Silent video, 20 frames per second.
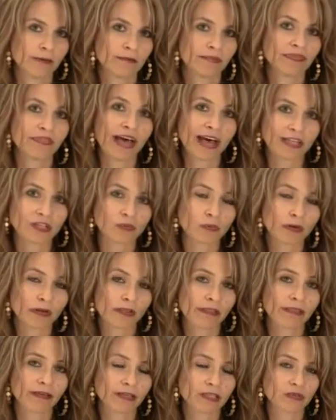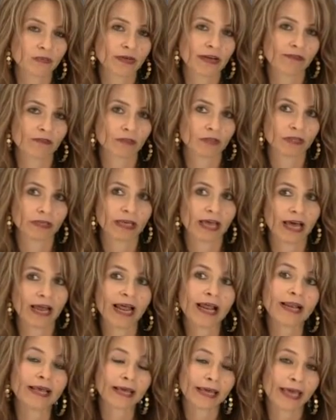But that's one of the things that we have to look at.
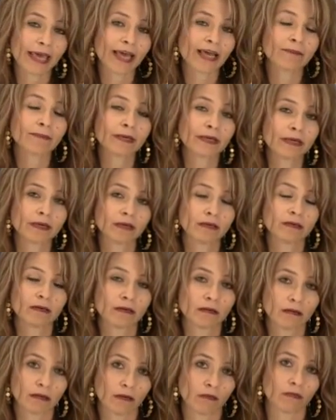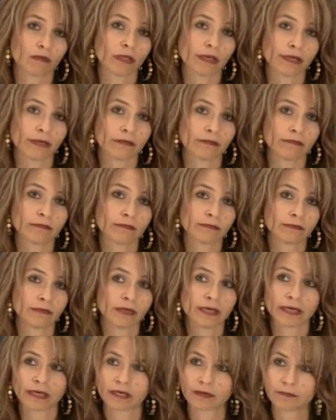And it can be lonely.
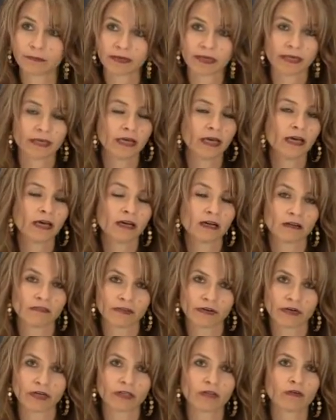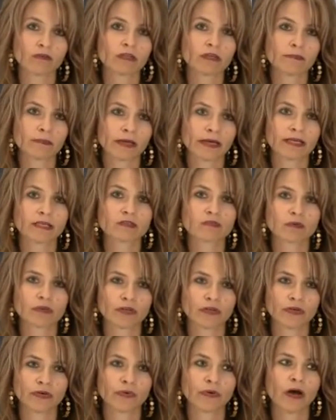It can be a very lonely place
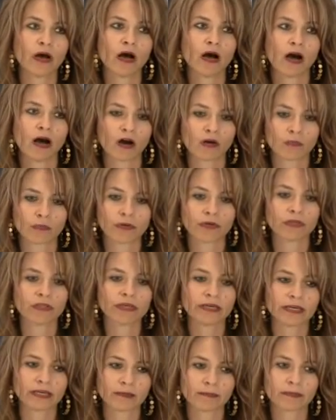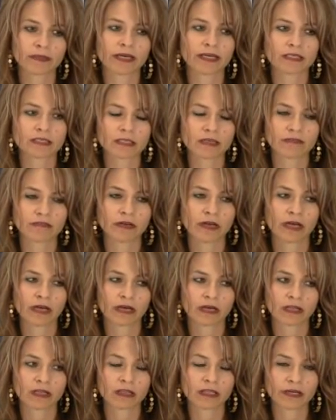when you are really in a place of
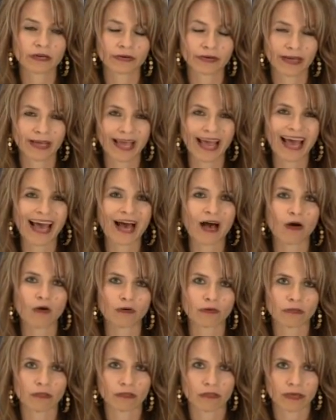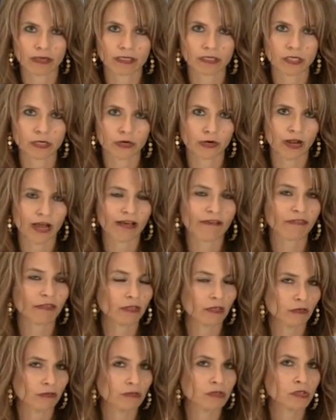clearing out the things in your life
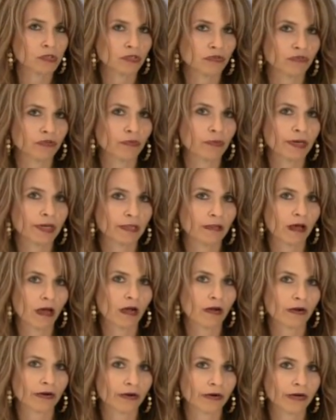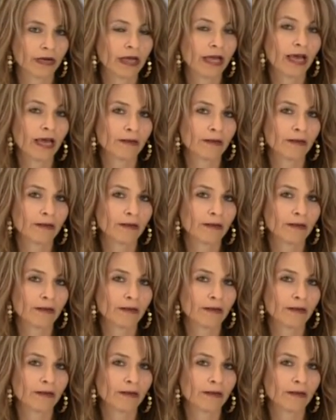that don't serve you any longer.